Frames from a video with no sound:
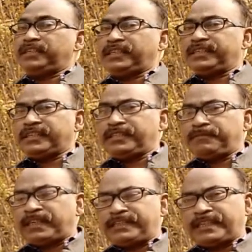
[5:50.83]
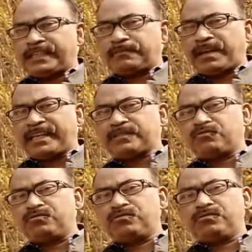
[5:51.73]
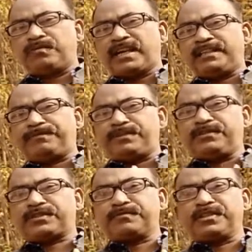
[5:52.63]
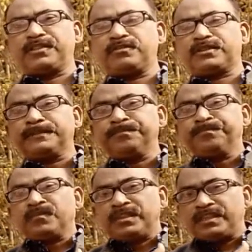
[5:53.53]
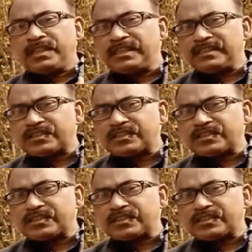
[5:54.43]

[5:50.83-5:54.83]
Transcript: again, if I take back to my previous modules, in